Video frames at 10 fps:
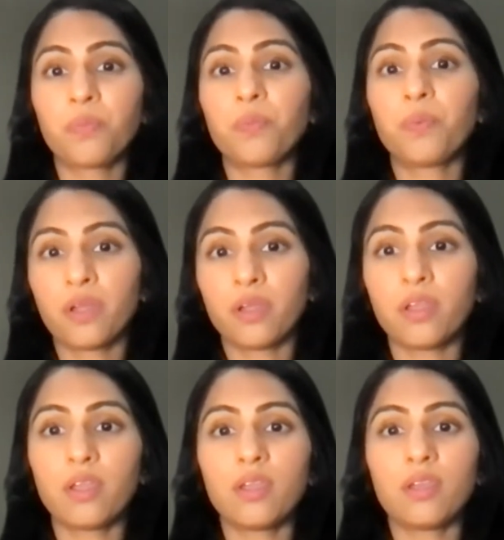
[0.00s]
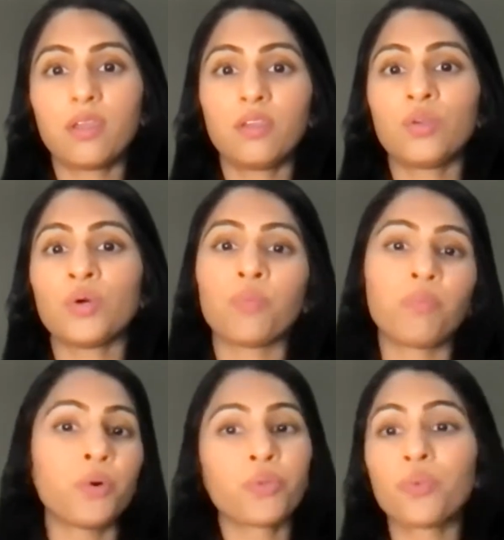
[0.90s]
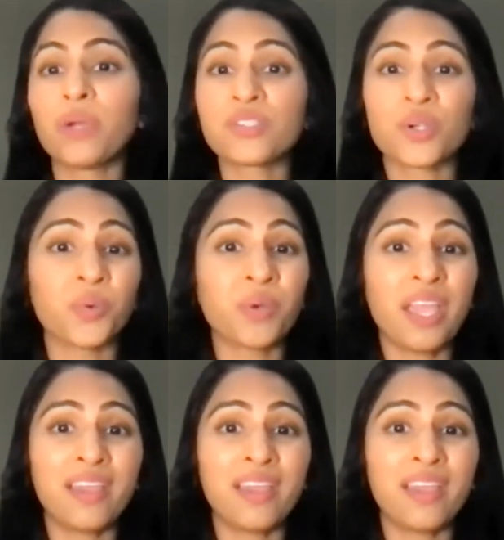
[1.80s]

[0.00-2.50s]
but both ways are okay,